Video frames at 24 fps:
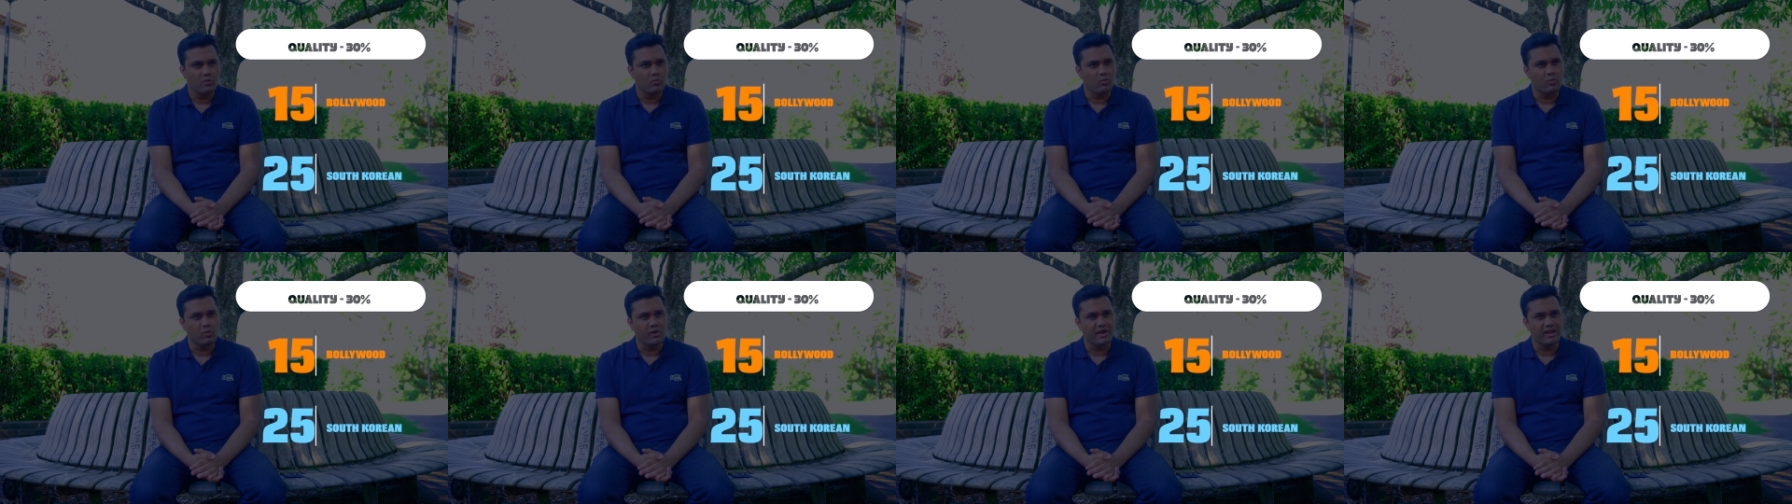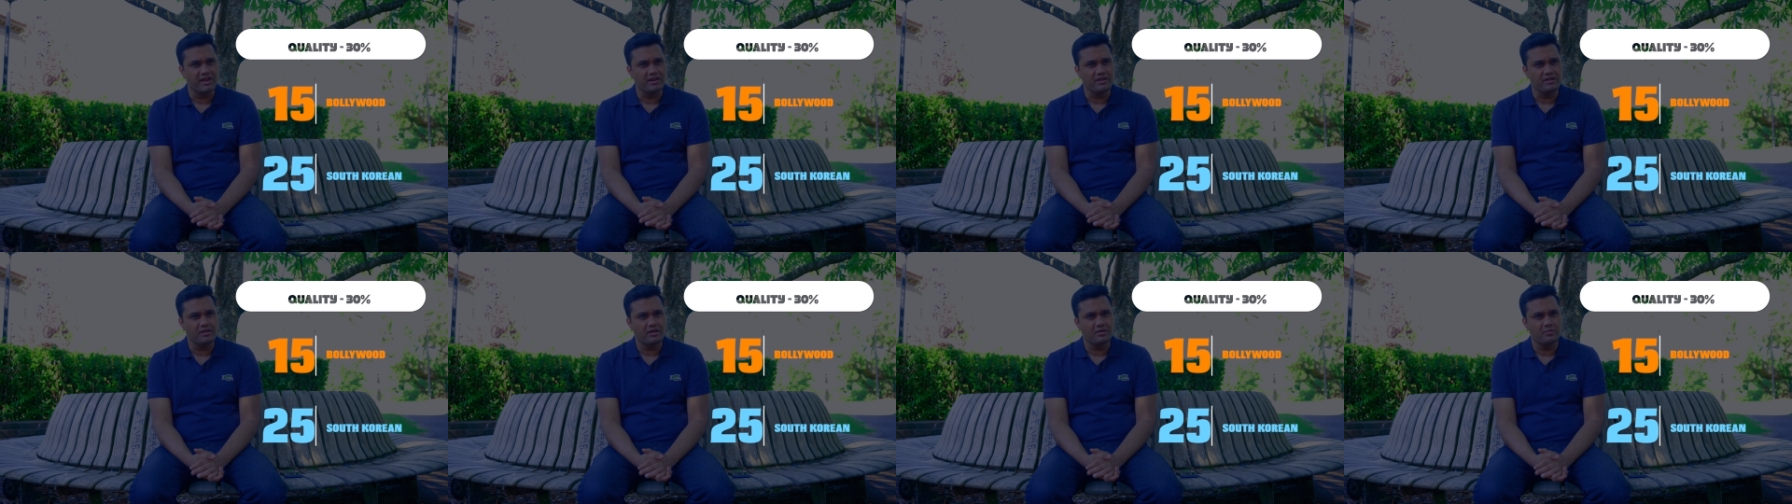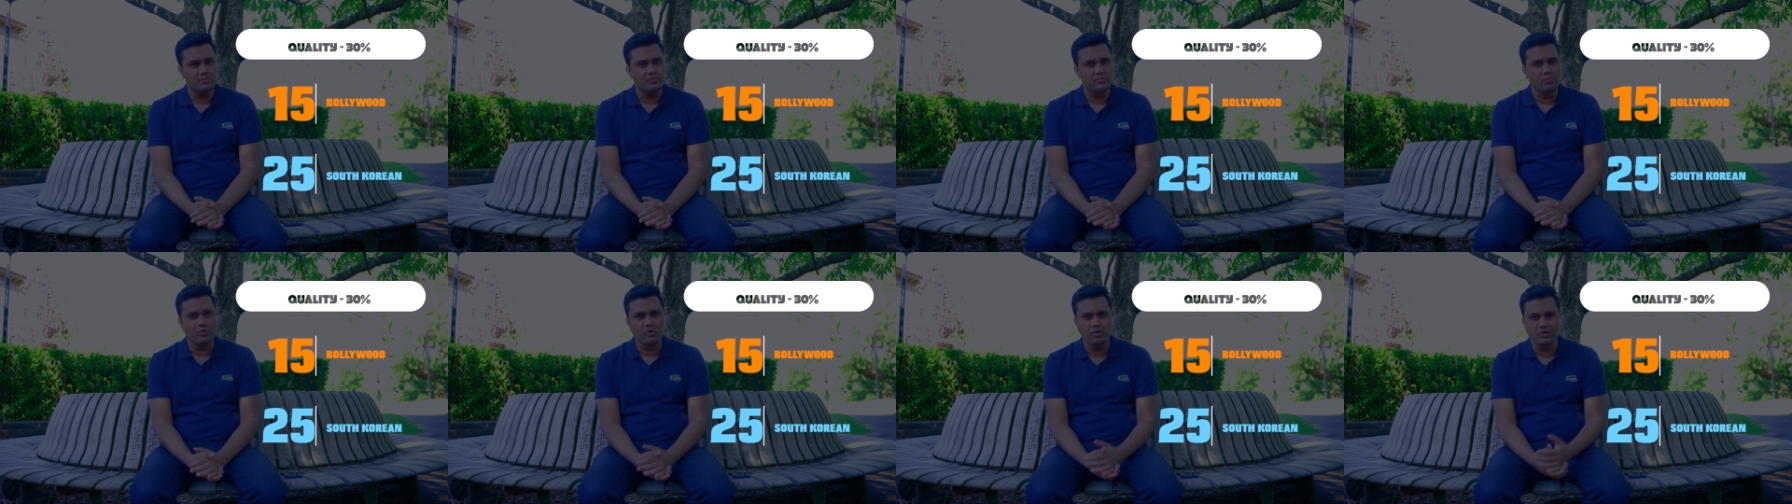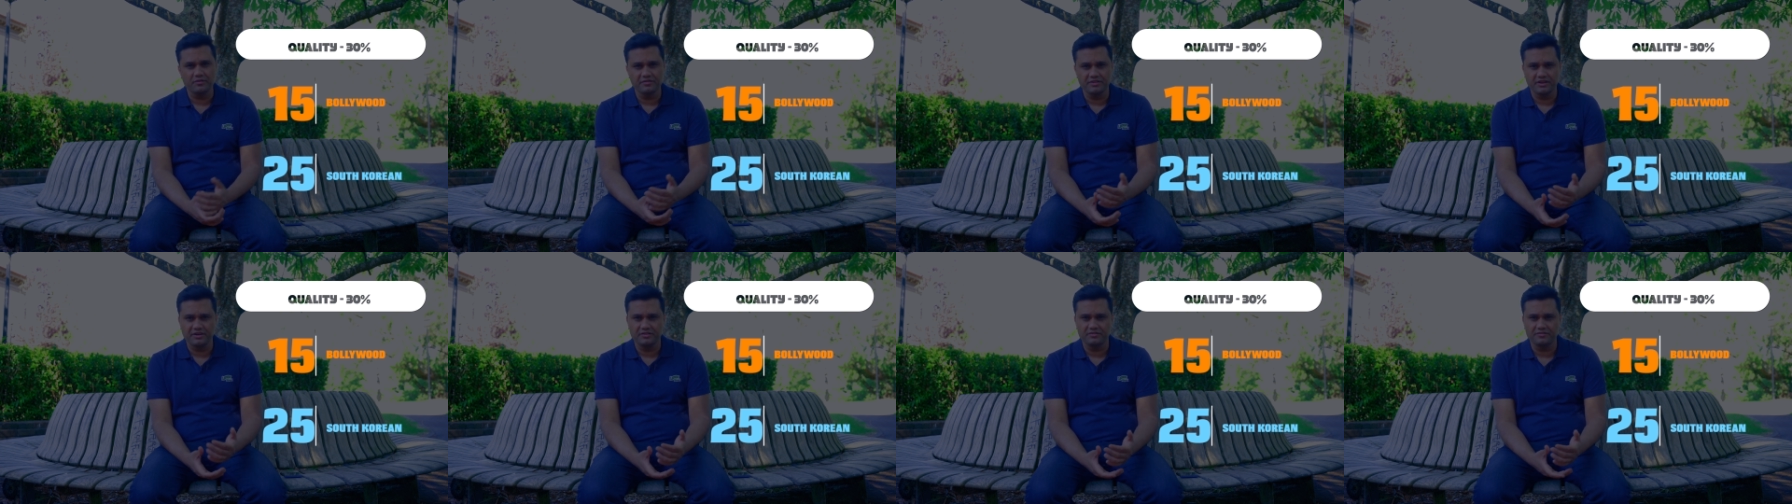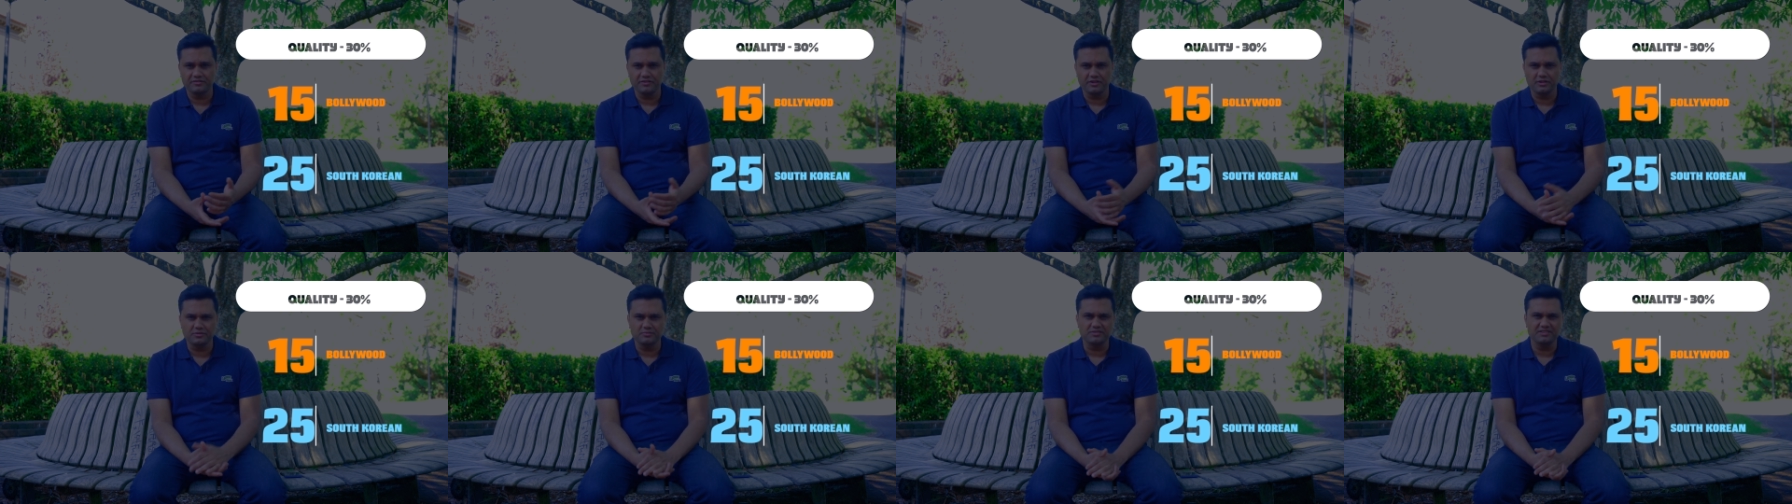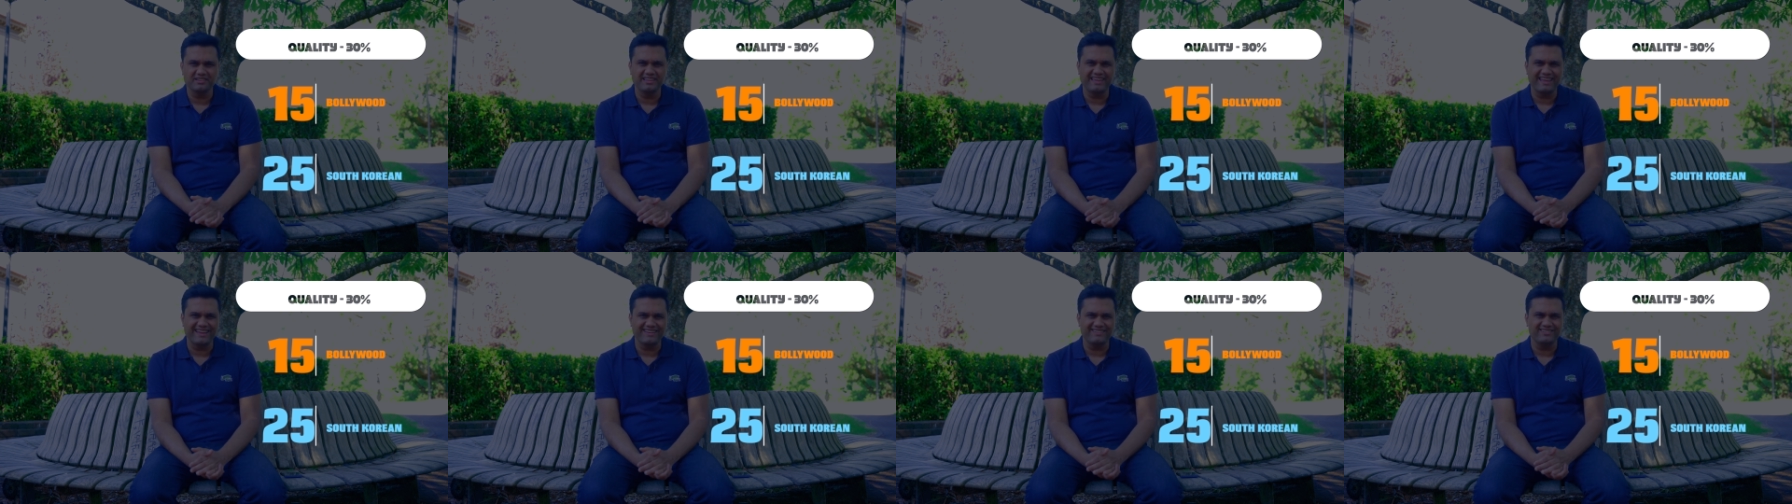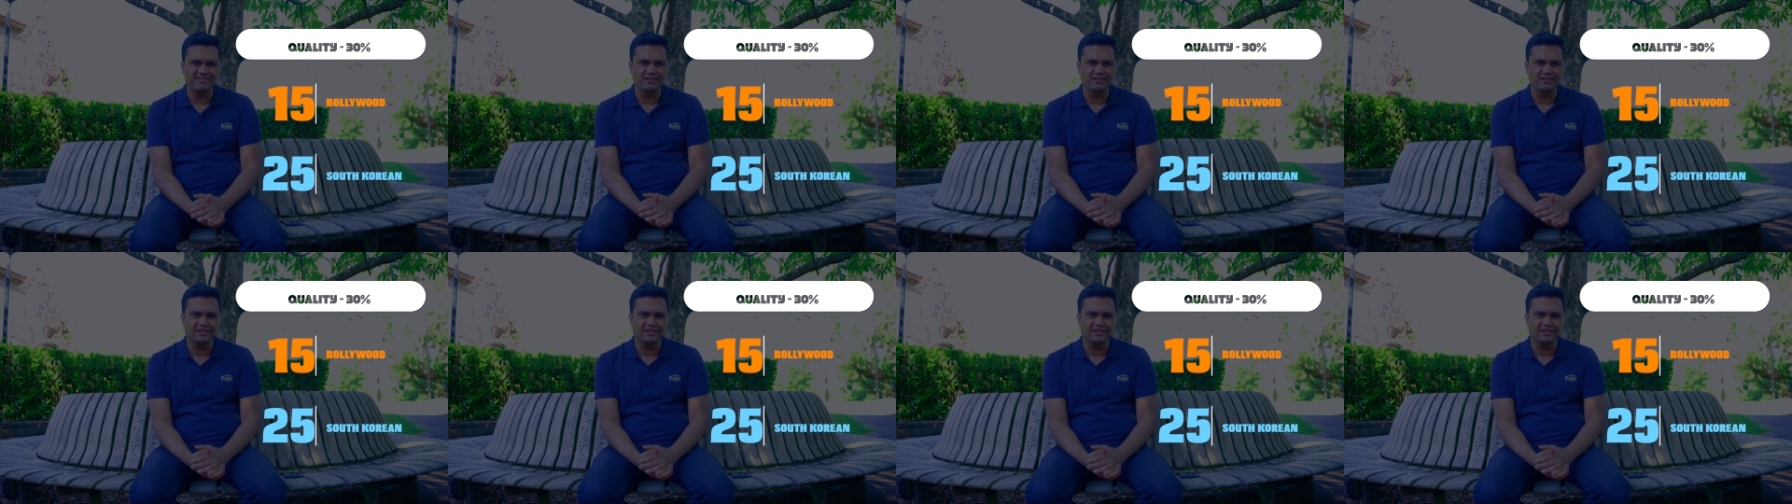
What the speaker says: when more of their films get